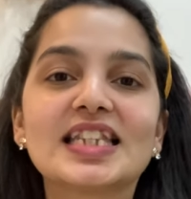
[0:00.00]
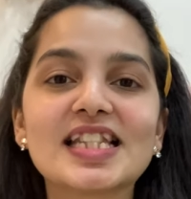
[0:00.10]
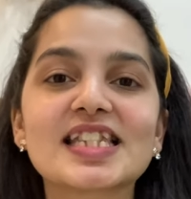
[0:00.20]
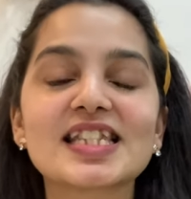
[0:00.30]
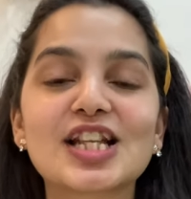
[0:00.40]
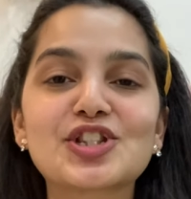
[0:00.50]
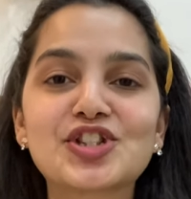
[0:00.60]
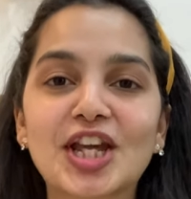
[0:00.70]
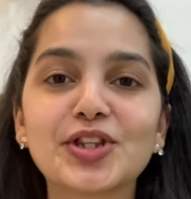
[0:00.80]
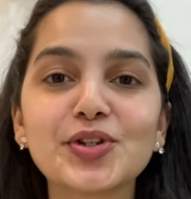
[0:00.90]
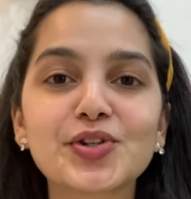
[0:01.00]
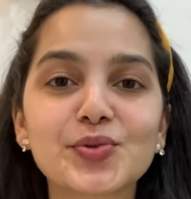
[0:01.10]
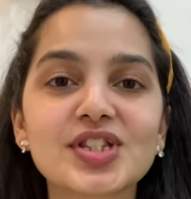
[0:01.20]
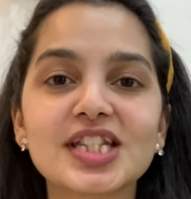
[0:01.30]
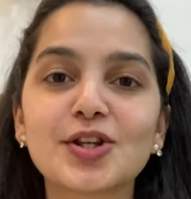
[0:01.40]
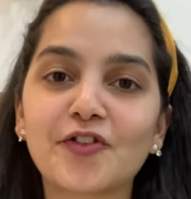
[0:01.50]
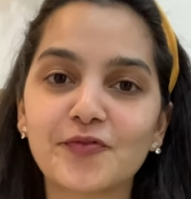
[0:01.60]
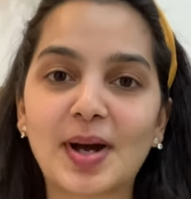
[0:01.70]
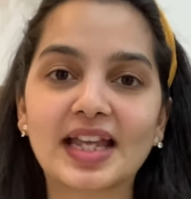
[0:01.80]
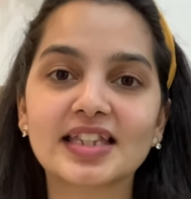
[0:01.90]
this is a genuine routine of
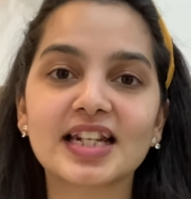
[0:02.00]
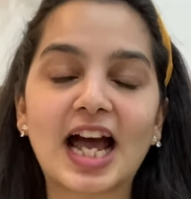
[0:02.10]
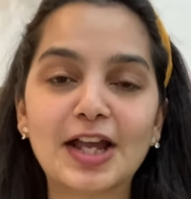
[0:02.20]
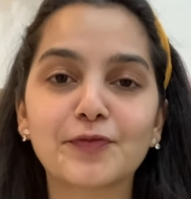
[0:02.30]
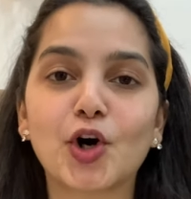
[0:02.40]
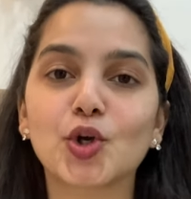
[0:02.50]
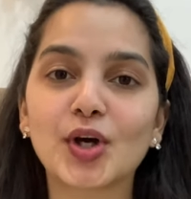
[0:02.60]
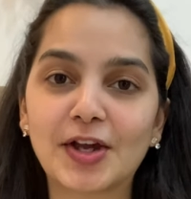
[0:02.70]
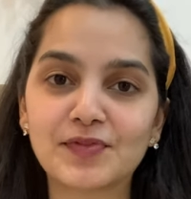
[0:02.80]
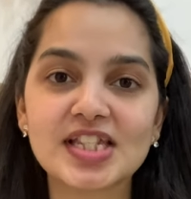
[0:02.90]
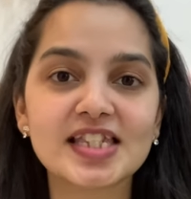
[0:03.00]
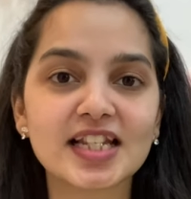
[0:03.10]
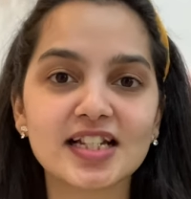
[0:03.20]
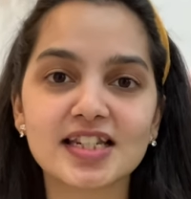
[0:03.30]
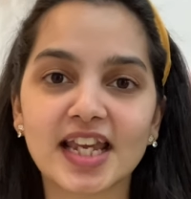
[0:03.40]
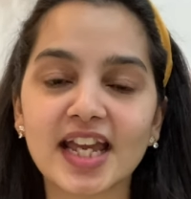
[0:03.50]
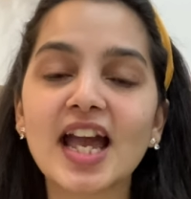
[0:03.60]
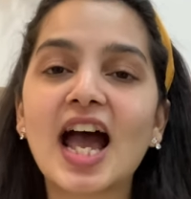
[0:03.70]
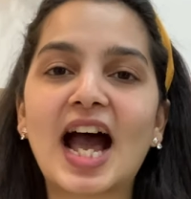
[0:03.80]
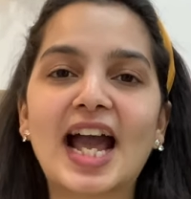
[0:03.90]
mine that I follow every single
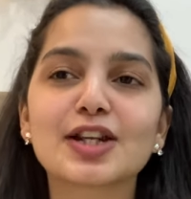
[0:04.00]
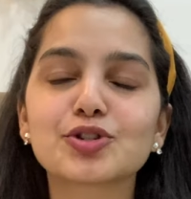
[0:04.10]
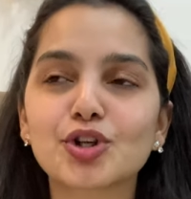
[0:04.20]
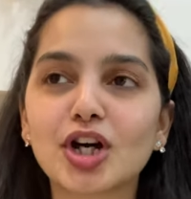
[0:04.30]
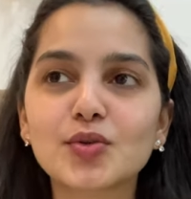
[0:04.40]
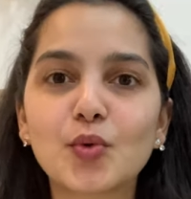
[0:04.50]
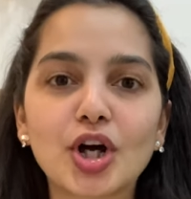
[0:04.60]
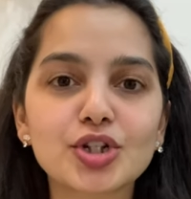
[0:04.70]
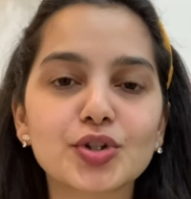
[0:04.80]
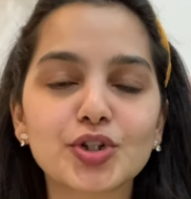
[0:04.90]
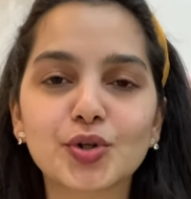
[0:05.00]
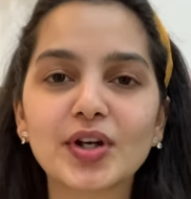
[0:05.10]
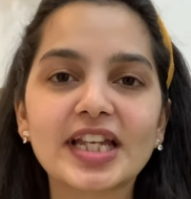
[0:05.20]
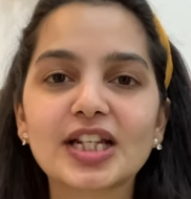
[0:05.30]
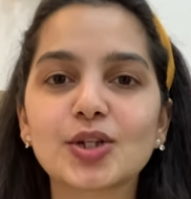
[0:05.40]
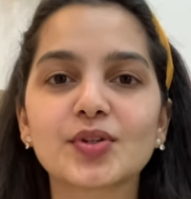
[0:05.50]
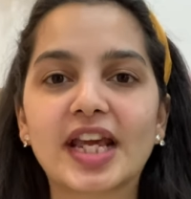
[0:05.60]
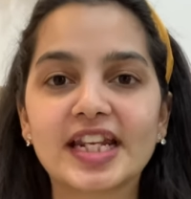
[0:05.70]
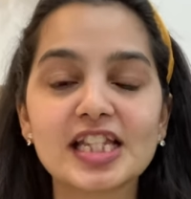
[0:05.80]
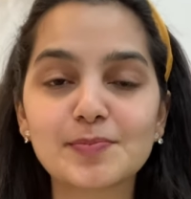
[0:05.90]
day. I do not want to you know include
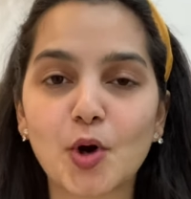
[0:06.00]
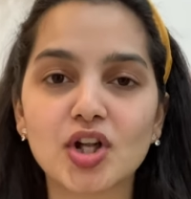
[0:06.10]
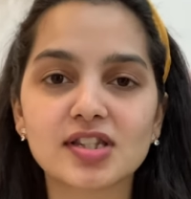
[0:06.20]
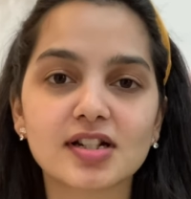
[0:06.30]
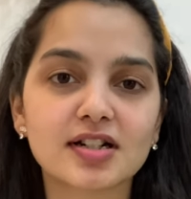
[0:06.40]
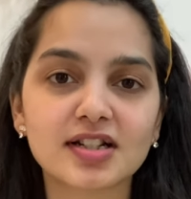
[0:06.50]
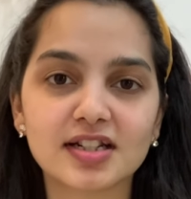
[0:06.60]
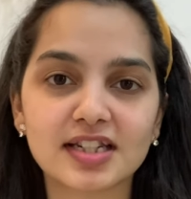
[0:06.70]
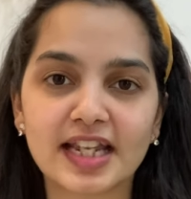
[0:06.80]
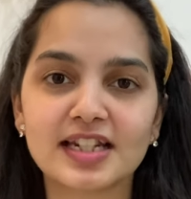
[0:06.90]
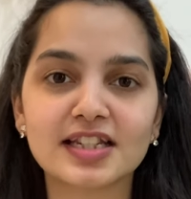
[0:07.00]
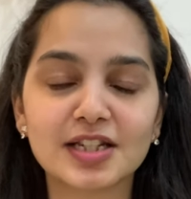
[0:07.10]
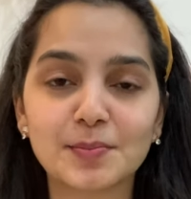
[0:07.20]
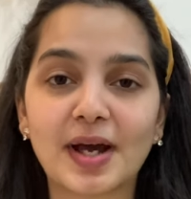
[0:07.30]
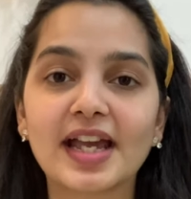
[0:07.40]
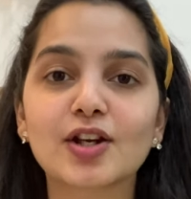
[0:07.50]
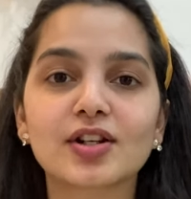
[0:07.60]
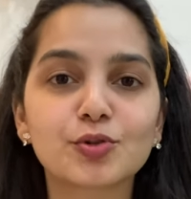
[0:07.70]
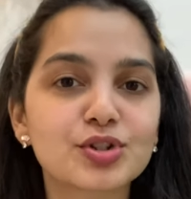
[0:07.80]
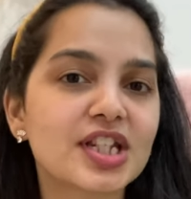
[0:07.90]
any sponsored content in my
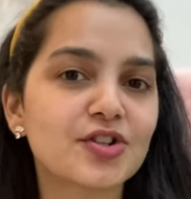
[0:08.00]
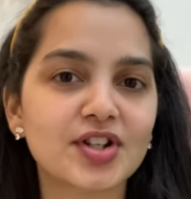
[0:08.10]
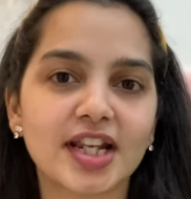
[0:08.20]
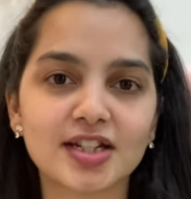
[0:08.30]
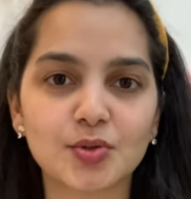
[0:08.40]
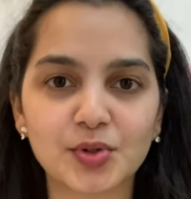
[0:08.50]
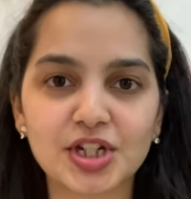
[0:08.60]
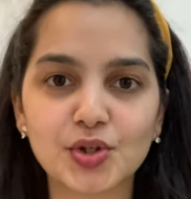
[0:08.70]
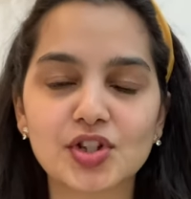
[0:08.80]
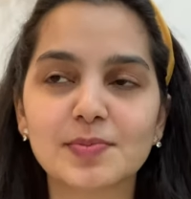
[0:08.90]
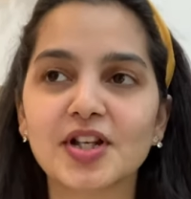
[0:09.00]
routine related videos